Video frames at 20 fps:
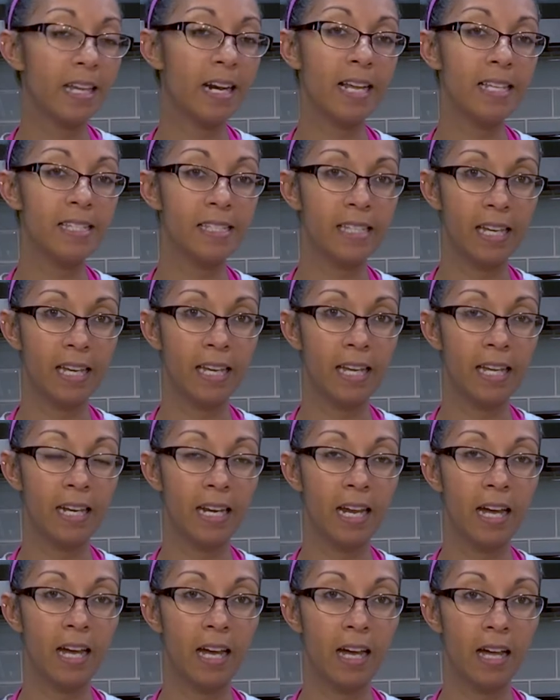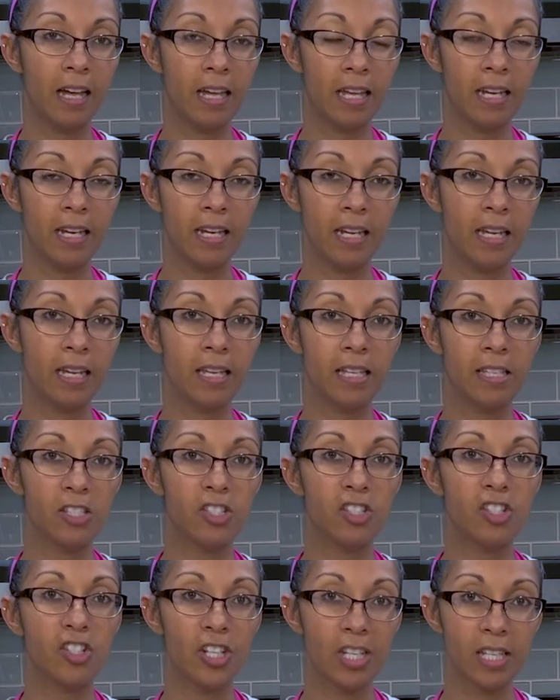I did, it
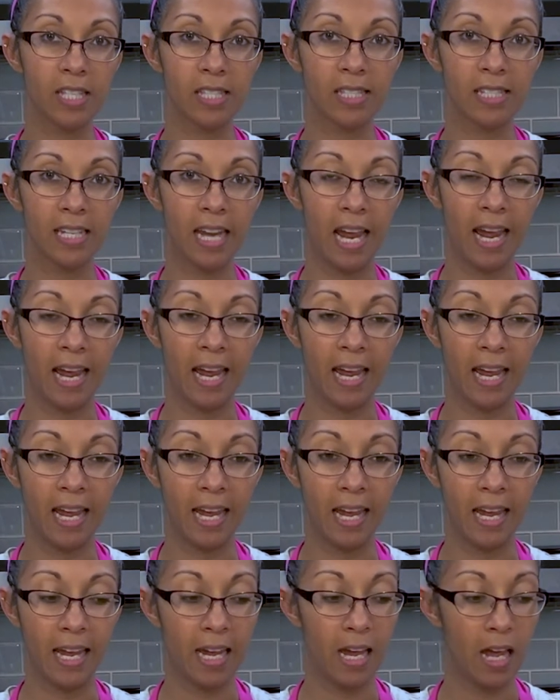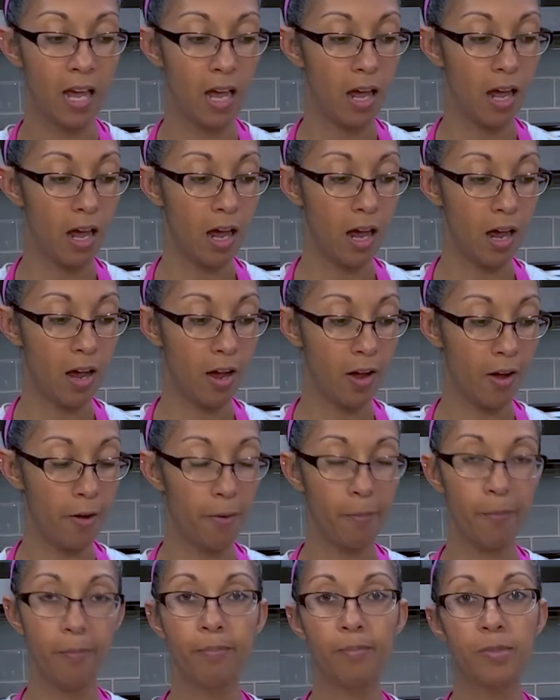is just a
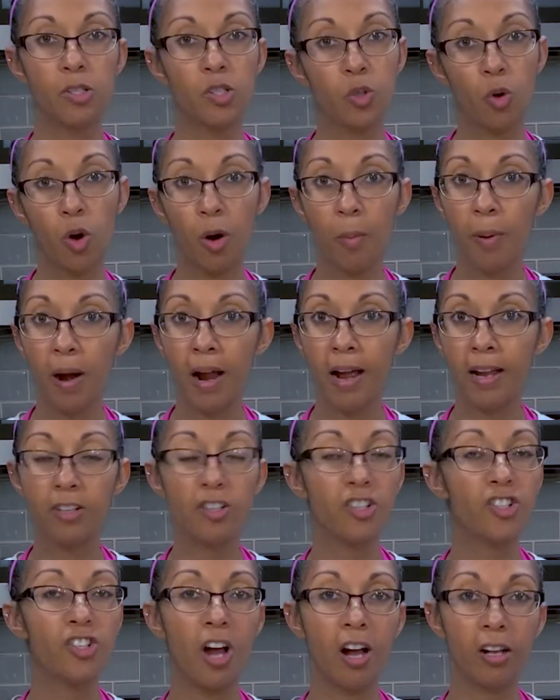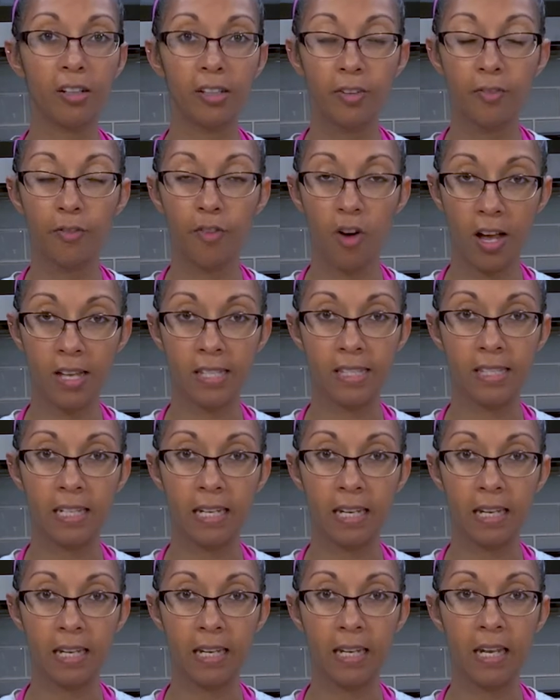store-bought chocolate
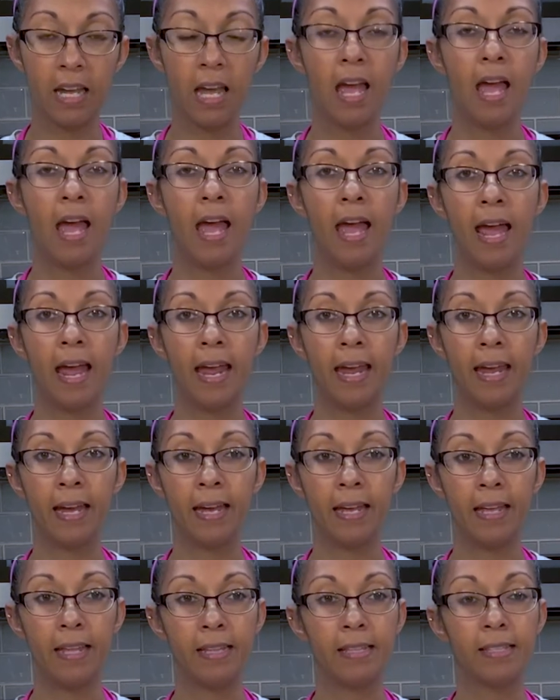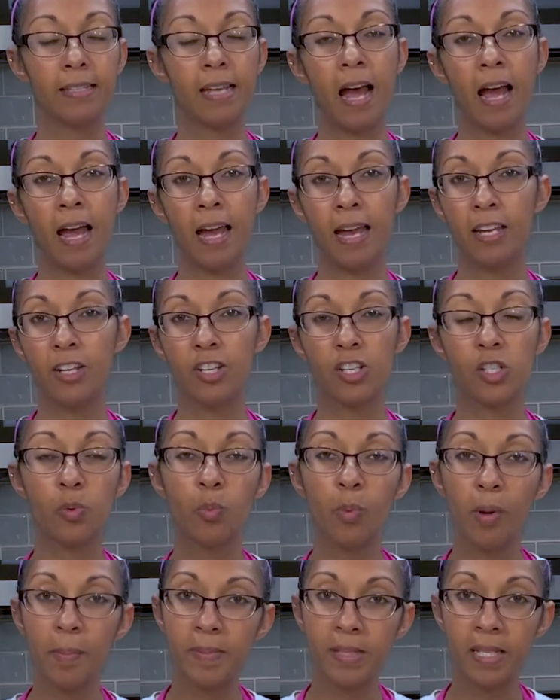frosting, and I just
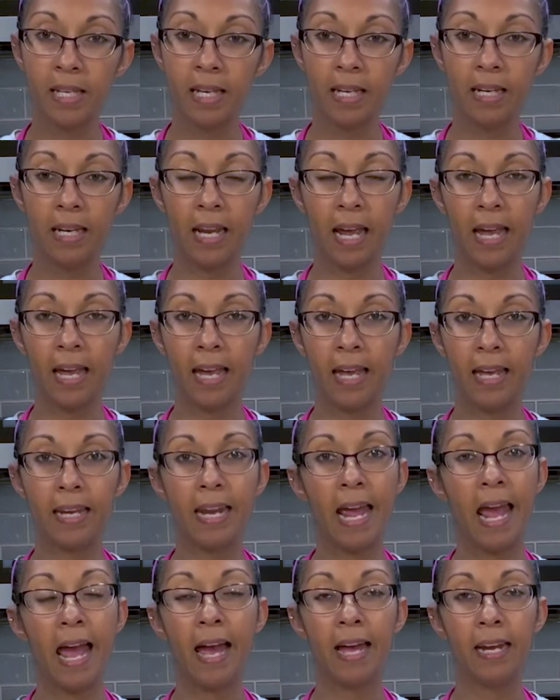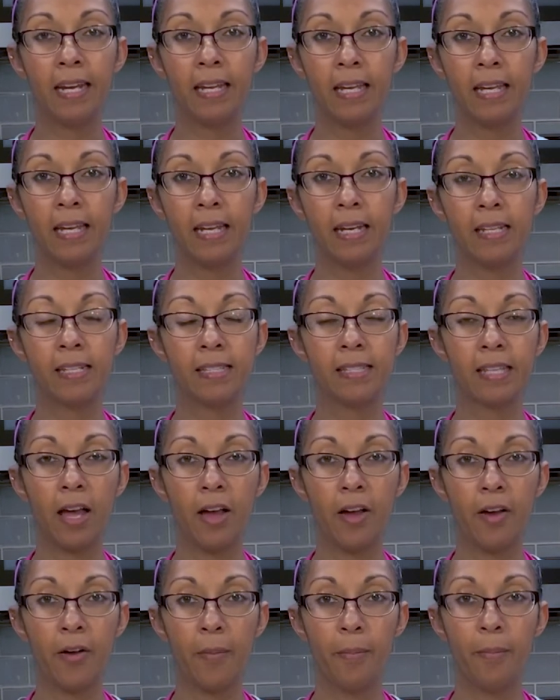whipped it and added
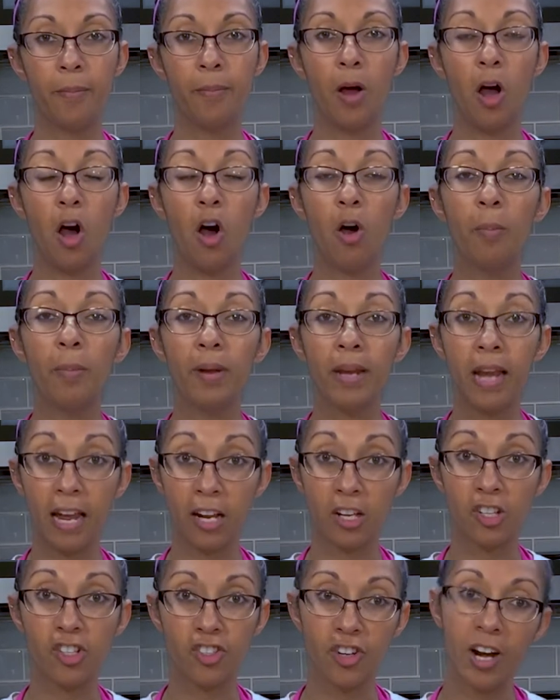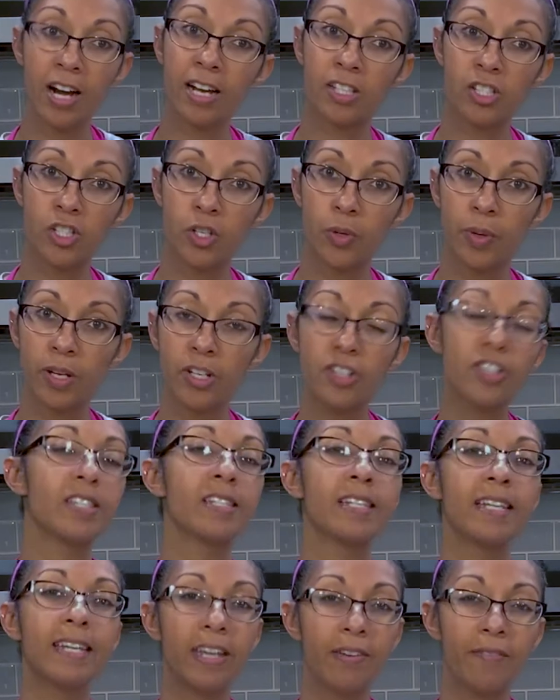some almond extract to it just
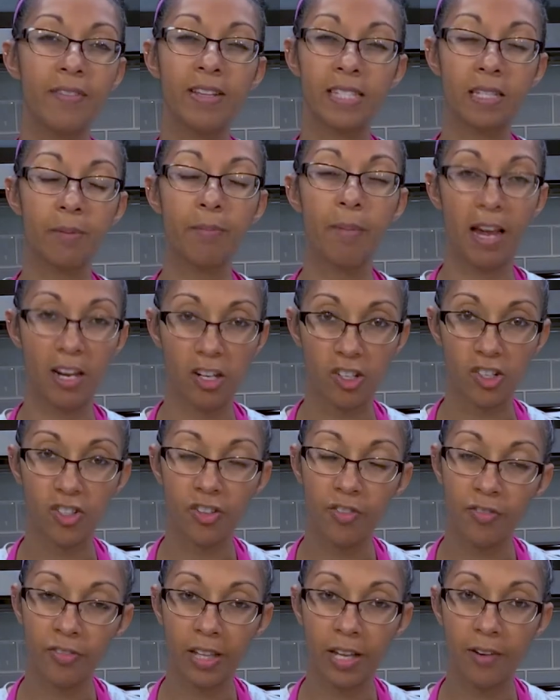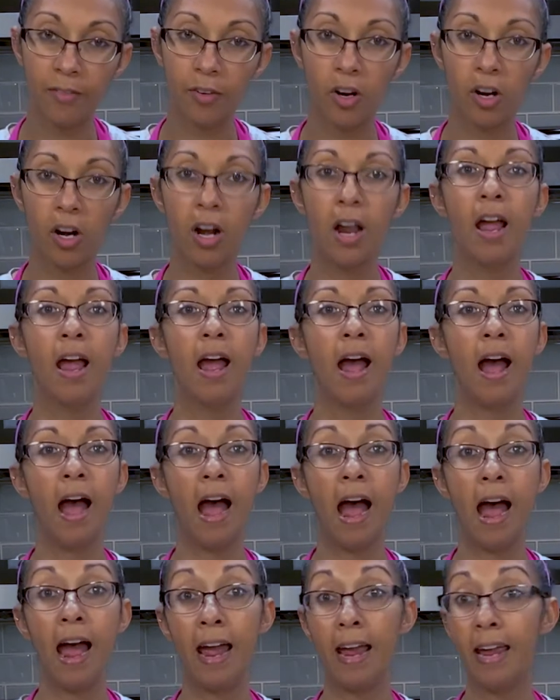to give it some extra flavor.
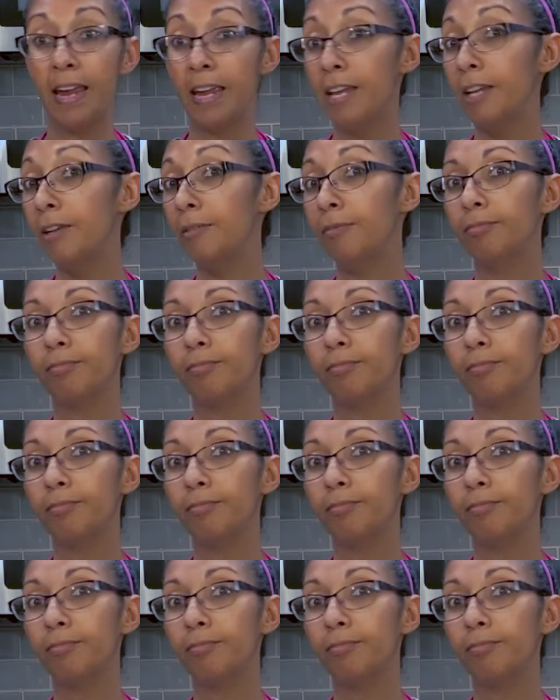I